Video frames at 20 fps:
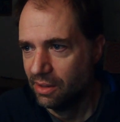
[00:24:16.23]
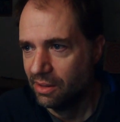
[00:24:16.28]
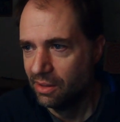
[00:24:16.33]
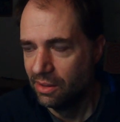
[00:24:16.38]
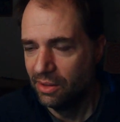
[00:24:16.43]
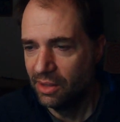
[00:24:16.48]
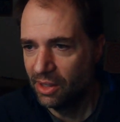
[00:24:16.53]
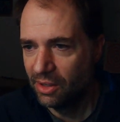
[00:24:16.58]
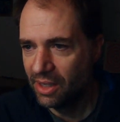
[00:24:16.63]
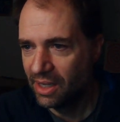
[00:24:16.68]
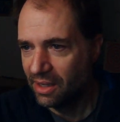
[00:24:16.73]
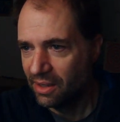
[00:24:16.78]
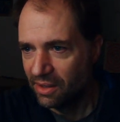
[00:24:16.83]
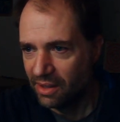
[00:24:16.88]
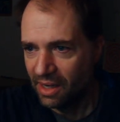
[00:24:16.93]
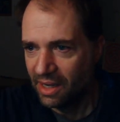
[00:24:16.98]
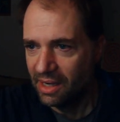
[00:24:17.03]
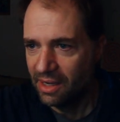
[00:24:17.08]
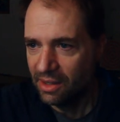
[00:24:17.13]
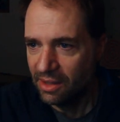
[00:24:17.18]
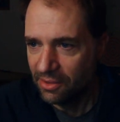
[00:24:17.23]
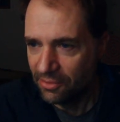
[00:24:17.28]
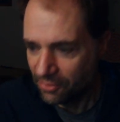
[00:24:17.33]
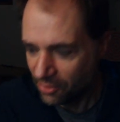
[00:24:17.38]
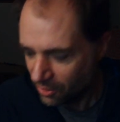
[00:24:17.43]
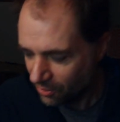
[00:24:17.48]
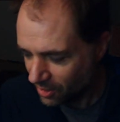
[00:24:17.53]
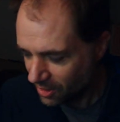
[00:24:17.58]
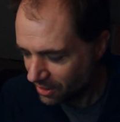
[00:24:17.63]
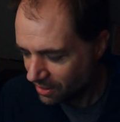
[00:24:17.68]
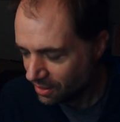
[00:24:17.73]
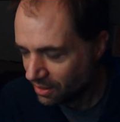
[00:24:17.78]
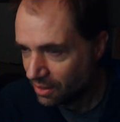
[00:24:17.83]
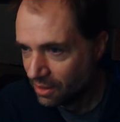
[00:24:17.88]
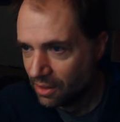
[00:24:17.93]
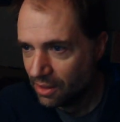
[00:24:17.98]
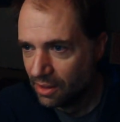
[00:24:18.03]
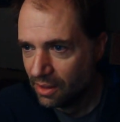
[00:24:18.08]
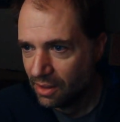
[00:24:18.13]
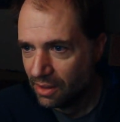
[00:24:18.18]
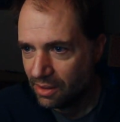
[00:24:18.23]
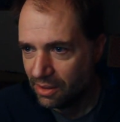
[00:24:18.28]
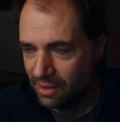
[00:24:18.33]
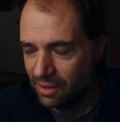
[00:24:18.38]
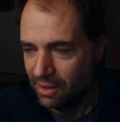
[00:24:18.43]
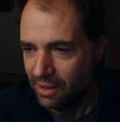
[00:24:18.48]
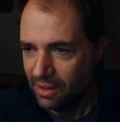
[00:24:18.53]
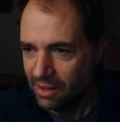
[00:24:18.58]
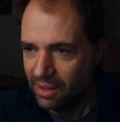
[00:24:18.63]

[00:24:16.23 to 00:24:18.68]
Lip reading: they're not hiding the freeway. They're like,